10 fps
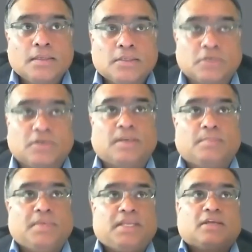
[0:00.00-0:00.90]
So
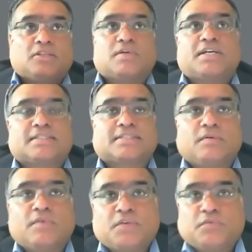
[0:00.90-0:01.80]
in other words,
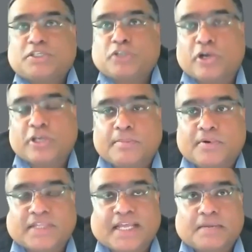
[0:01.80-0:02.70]
when we're talking
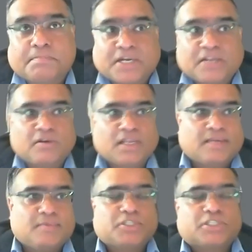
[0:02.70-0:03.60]
about that,
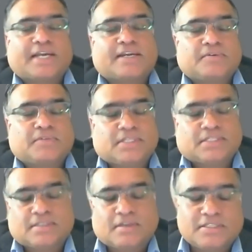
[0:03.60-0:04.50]
particularly we started with
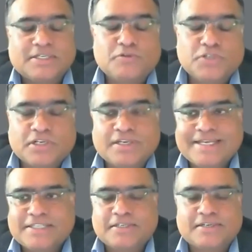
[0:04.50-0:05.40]
this consequential
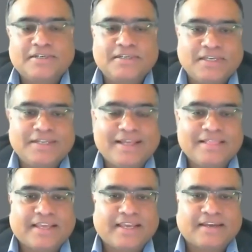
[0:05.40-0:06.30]
nature in
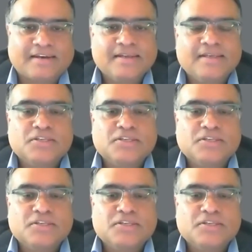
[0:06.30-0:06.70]
healthcare.